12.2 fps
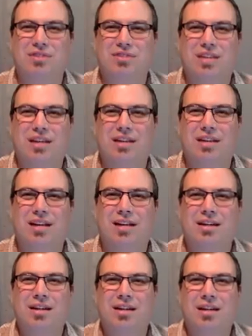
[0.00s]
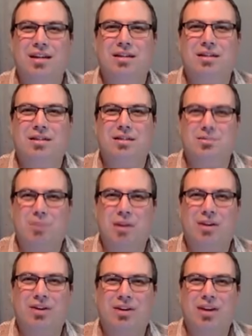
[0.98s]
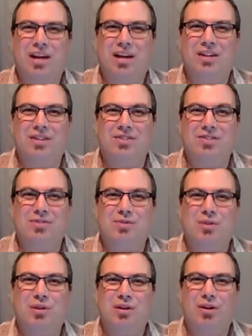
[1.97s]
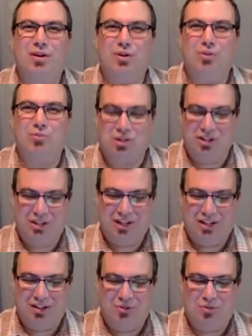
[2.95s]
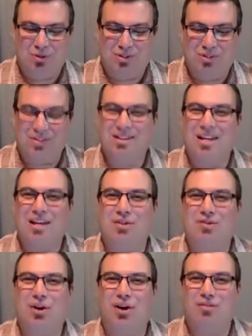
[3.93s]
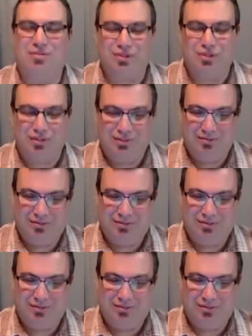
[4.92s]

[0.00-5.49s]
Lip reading: say that despite our ages, we all appreciated the words that you offered.